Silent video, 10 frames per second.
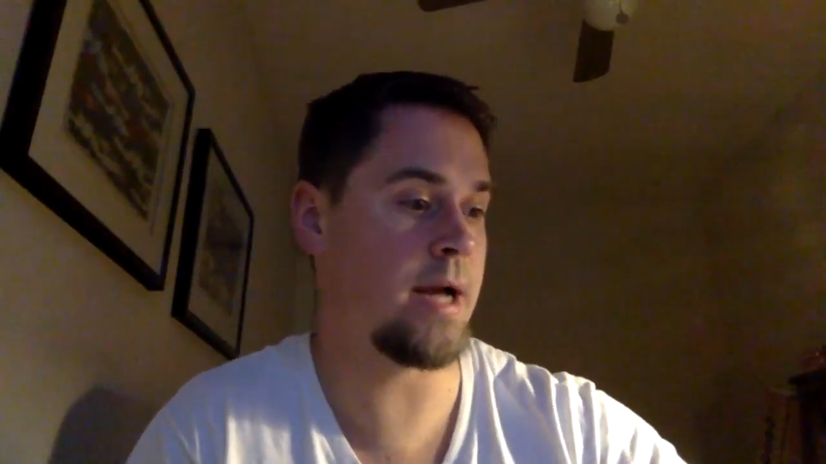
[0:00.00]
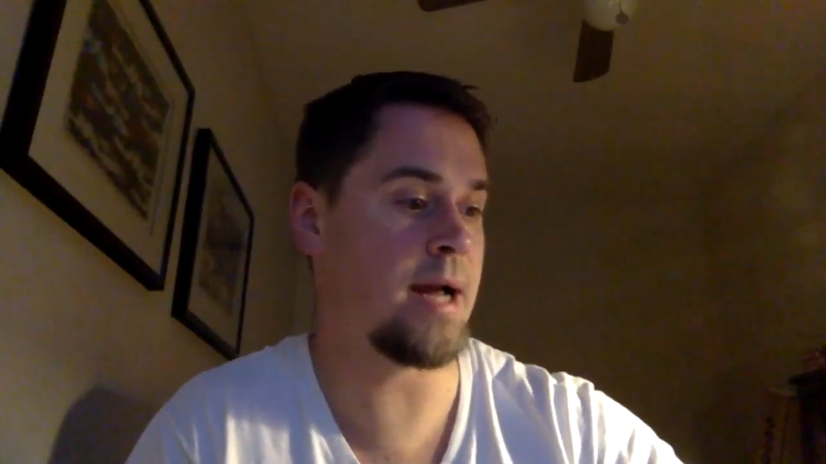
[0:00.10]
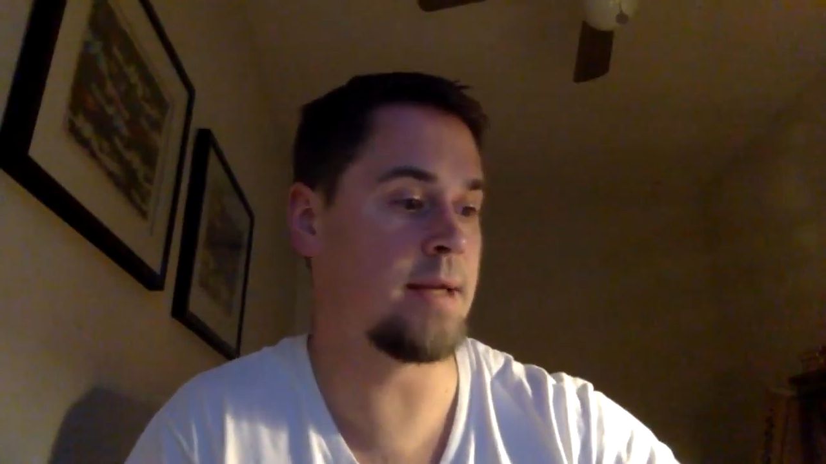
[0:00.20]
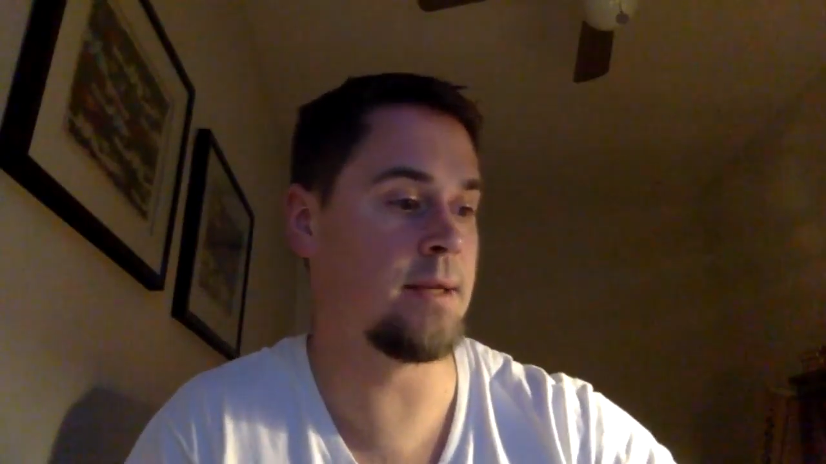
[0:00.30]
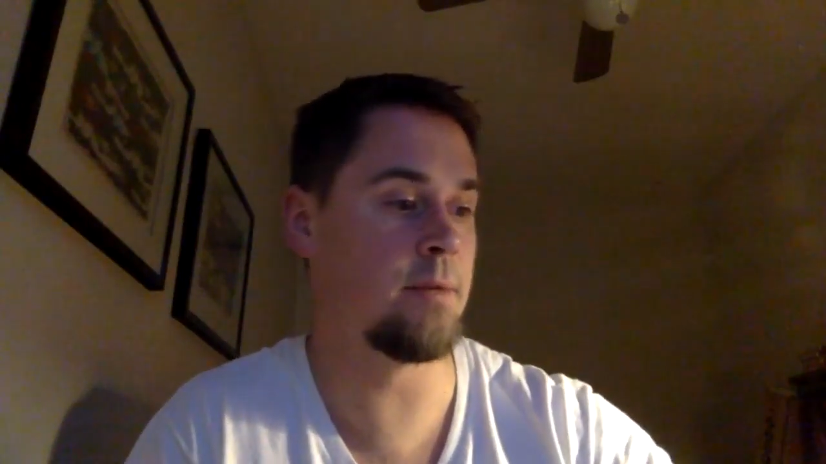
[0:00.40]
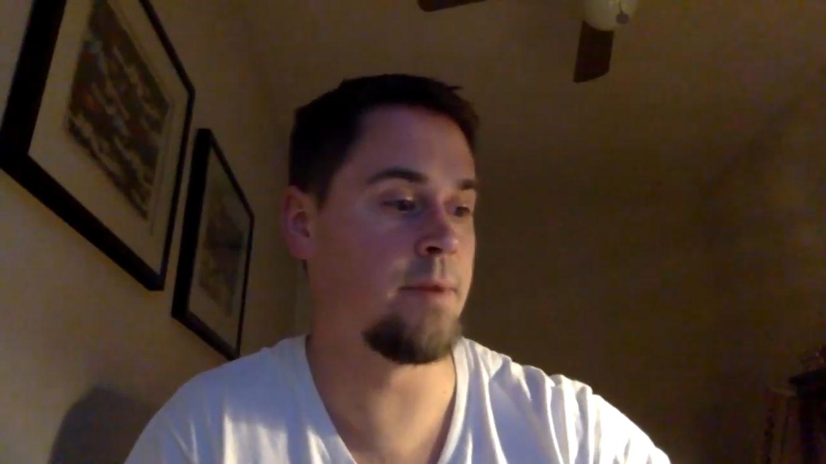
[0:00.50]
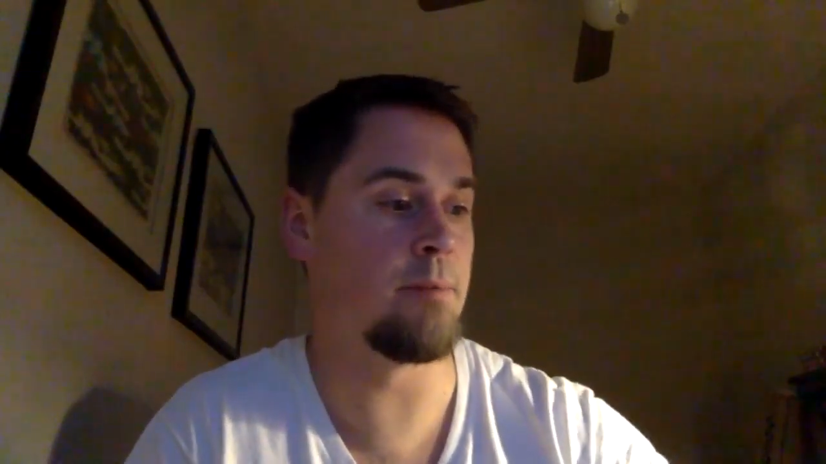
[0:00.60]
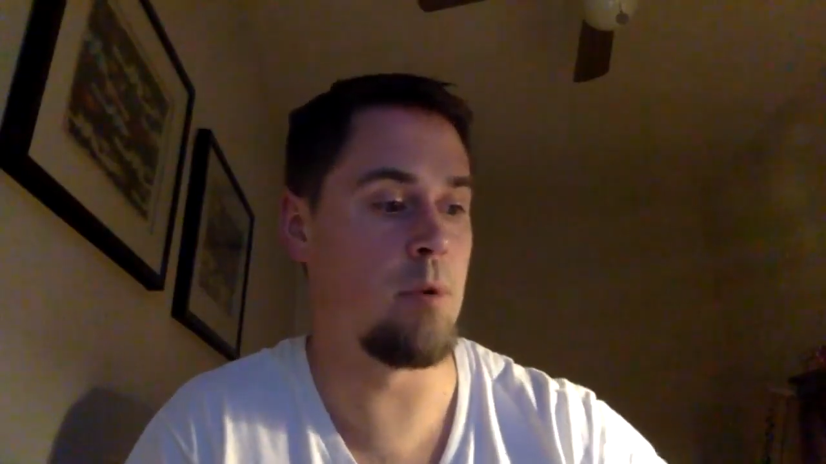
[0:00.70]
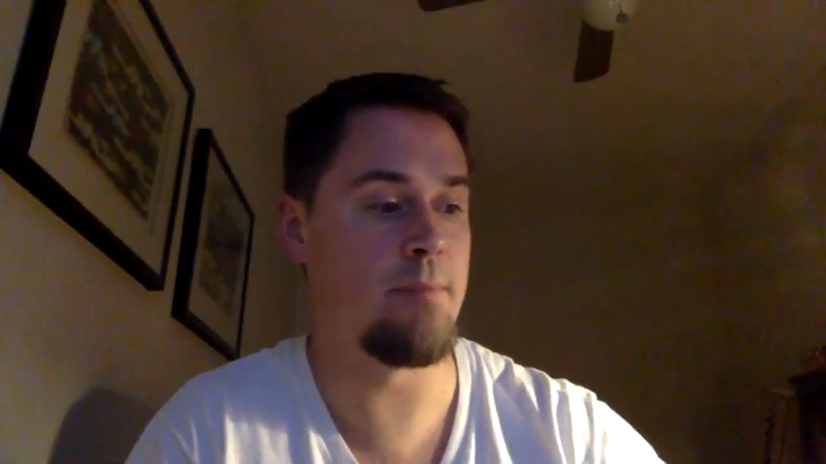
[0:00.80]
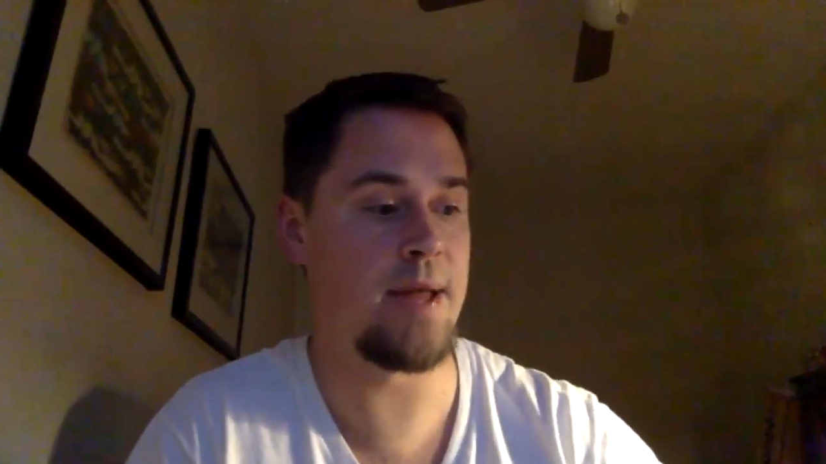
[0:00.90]
I got a little bit
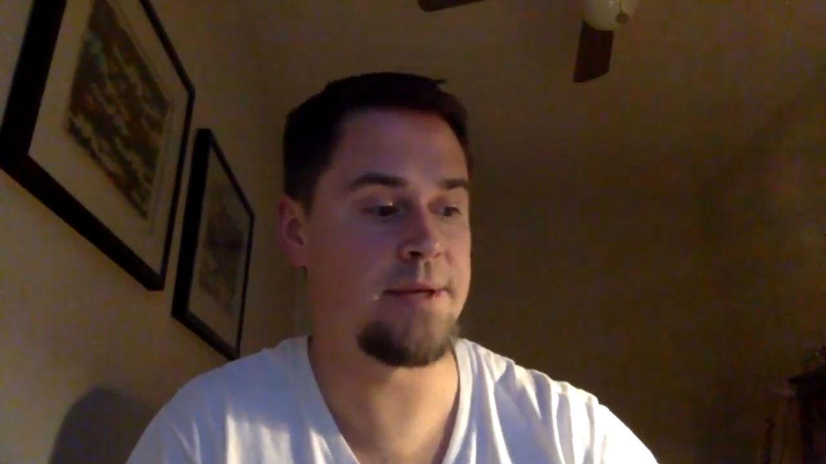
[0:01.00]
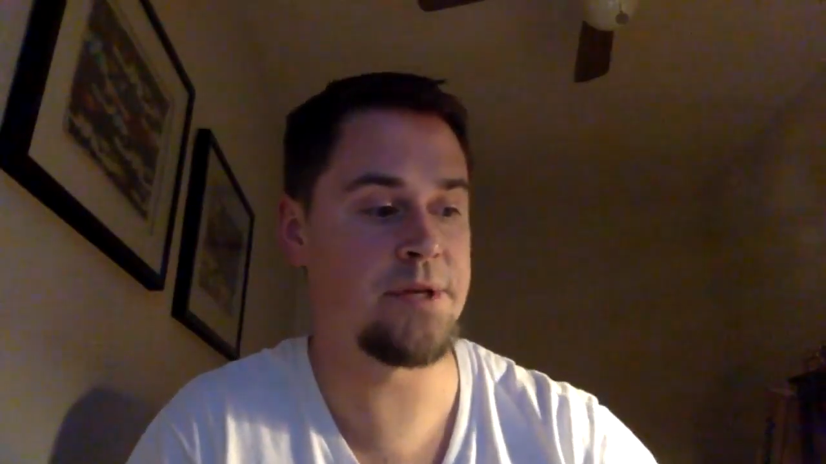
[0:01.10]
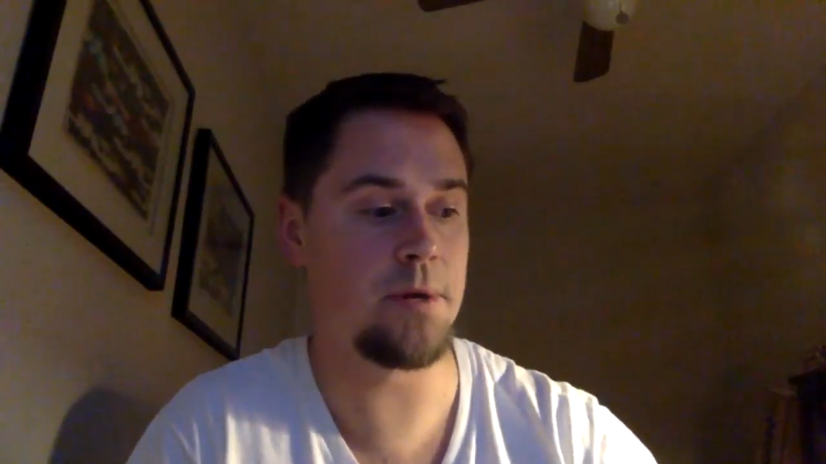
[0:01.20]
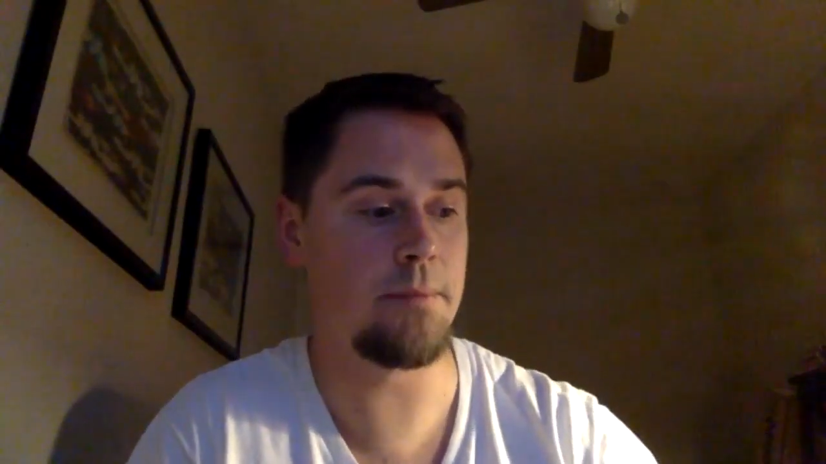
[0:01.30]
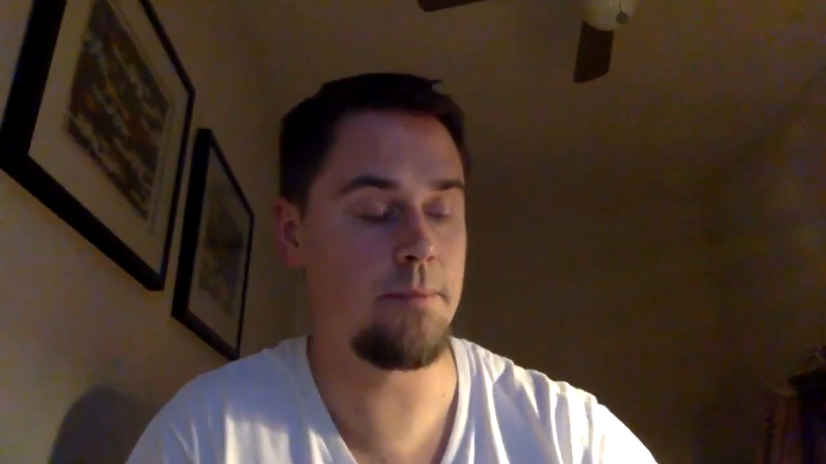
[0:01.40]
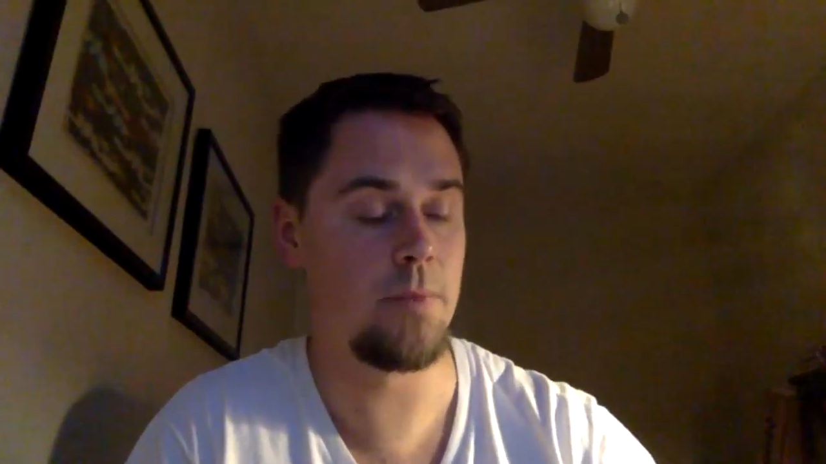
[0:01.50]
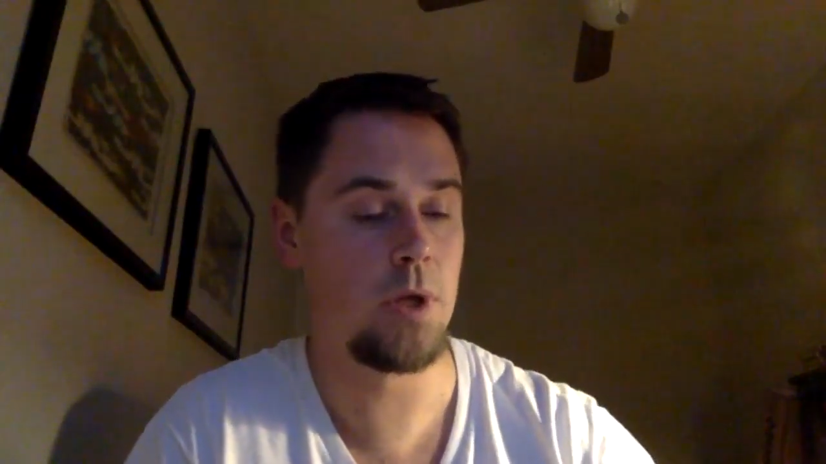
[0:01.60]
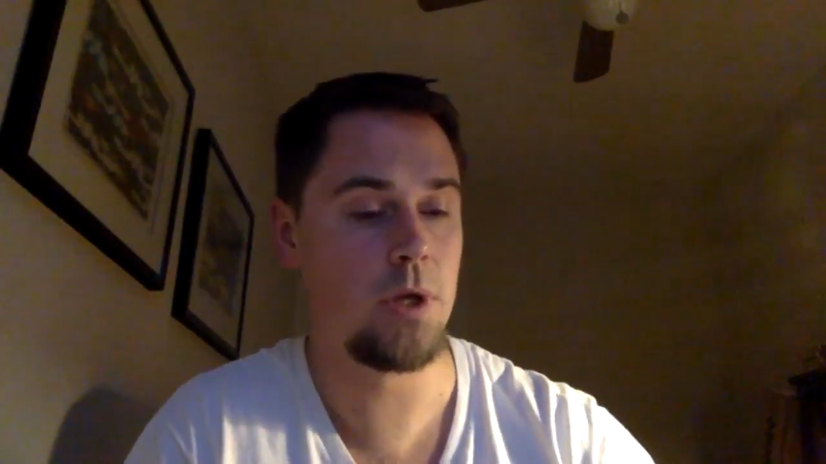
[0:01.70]
of momentum